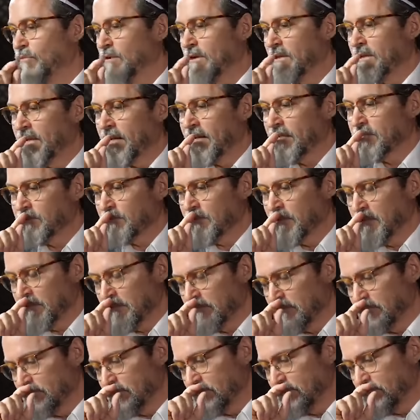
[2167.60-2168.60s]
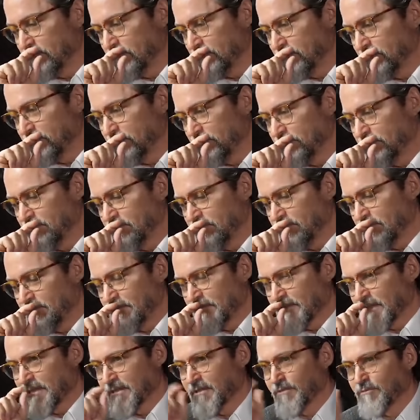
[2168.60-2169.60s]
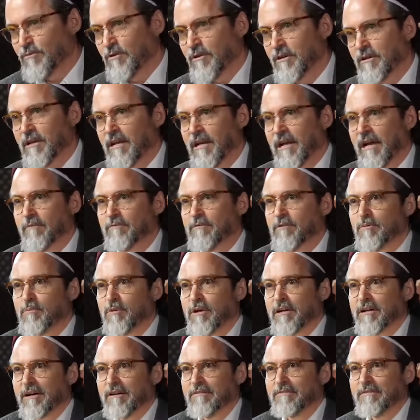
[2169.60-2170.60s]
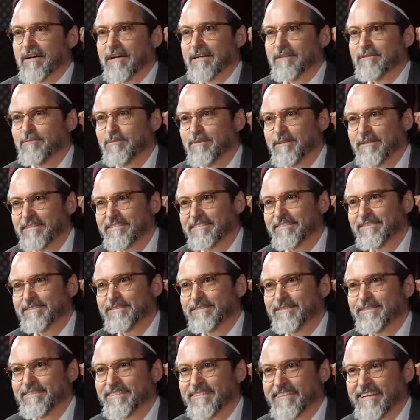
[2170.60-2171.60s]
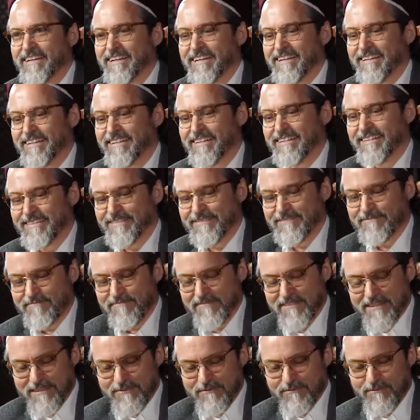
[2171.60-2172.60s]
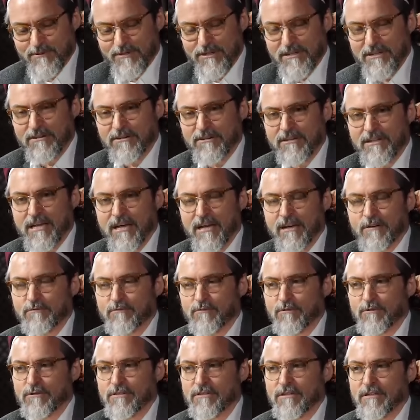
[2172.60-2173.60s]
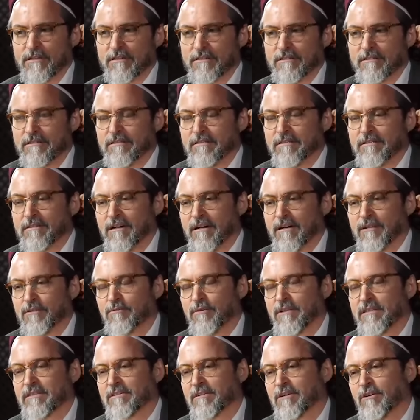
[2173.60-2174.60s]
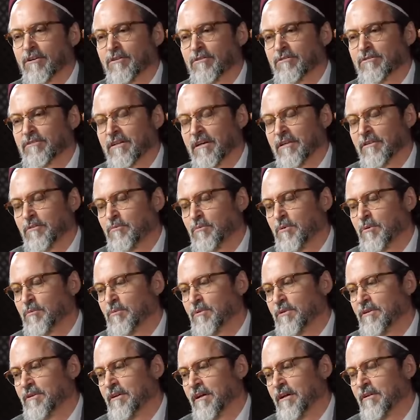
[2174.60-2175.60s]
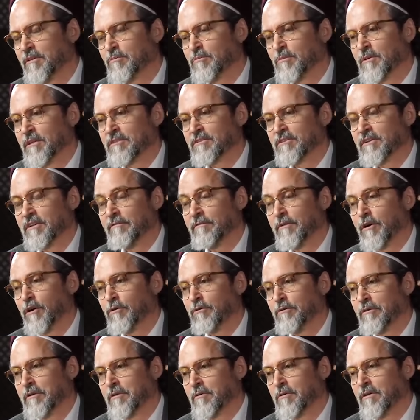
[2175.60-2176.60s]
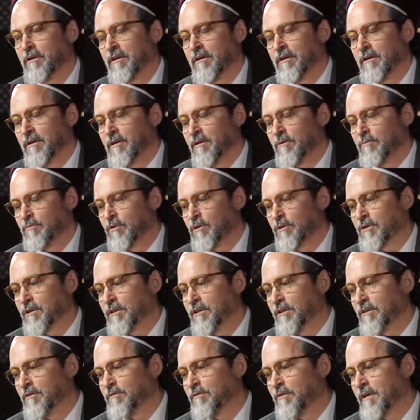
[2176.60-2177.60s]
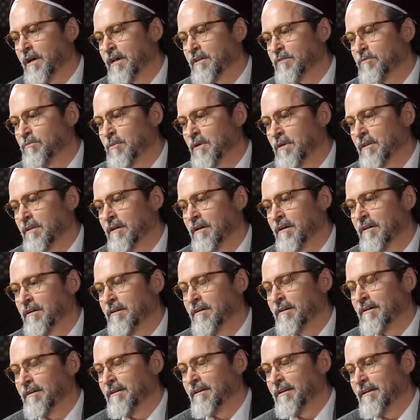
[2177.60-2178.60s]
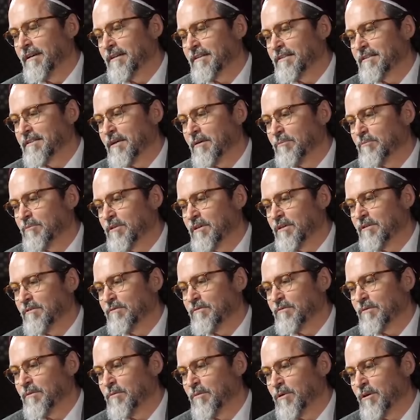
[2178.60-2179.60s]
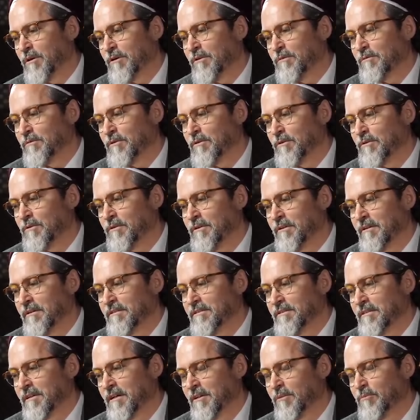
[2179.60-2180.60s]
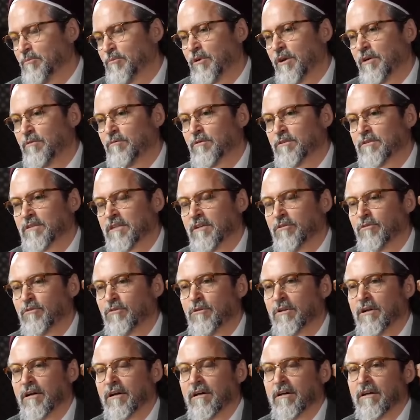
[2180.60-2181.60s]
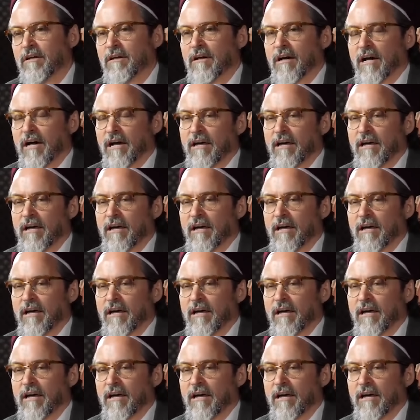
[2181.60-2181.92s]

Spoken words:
One last one? Because we're going to have to break our fast pretty soon. We're here in California on the West Coast. Other people in other places have already broken their fast. May Allah accept it from all of you. Inshallah, pray for Zaytuna.